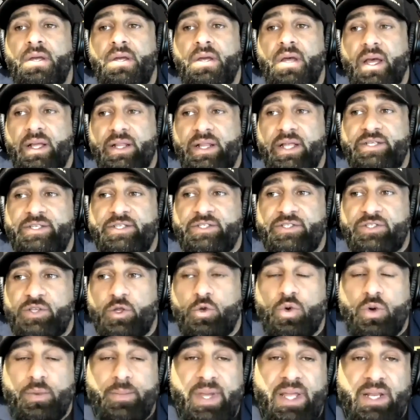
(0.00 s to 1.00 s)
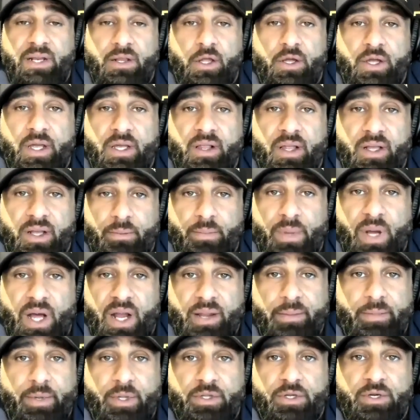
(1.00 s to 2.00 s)
I'd like to still remain looking like a
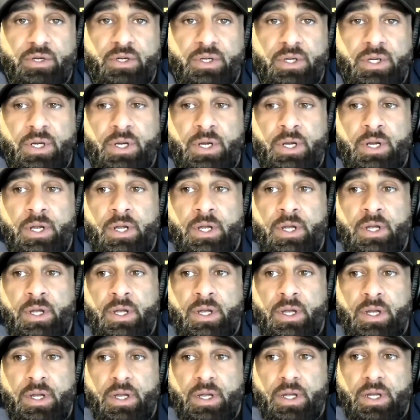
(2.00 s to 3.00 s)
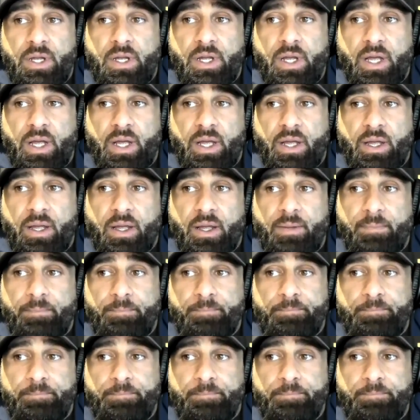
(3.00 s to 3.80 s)
bodybuilder. But